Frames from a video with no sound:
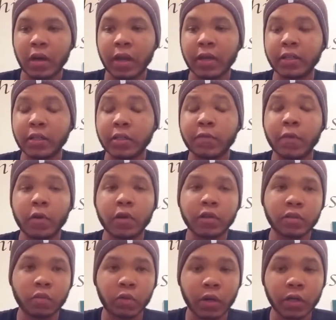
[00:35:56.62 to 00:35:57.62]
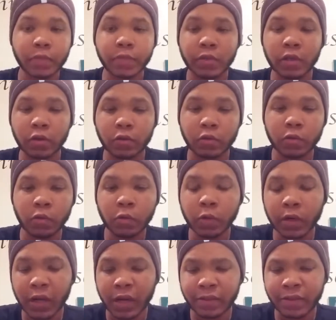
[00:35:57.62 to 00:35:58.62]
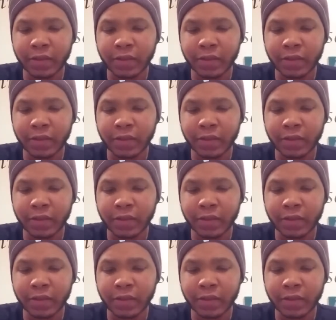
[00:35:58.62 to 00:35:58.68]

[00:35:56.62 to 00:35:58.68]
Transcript: And I can just focus 100% on schoolwork.